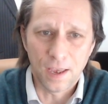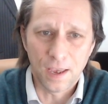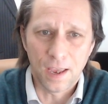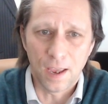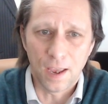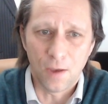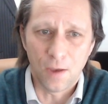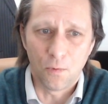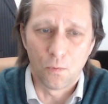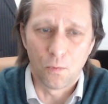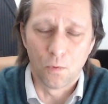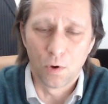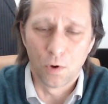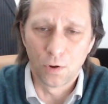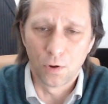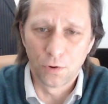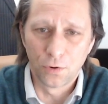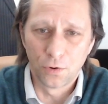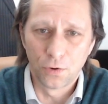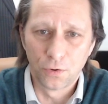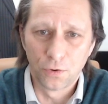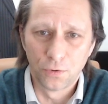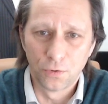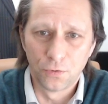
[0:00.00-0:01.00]
a
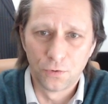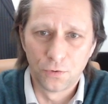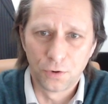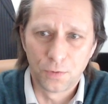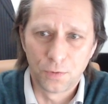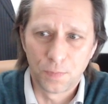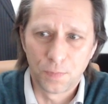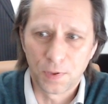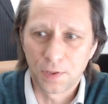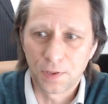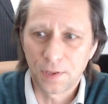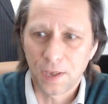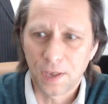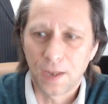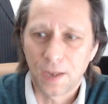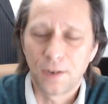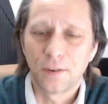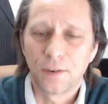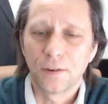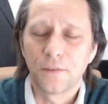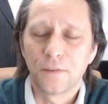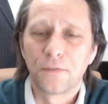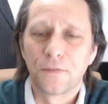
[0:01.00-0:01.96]
100%